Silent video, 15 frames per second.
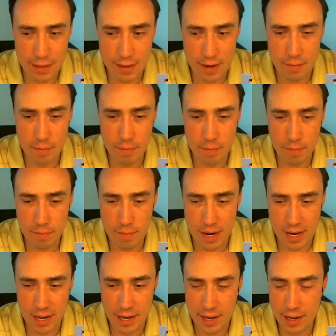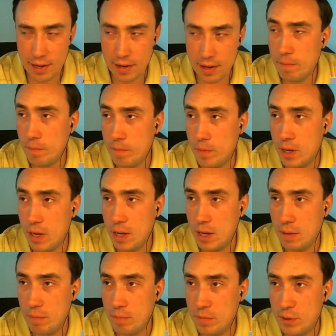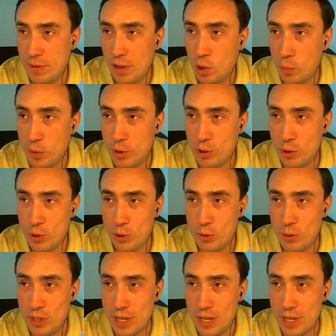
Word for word: that many um, developers who use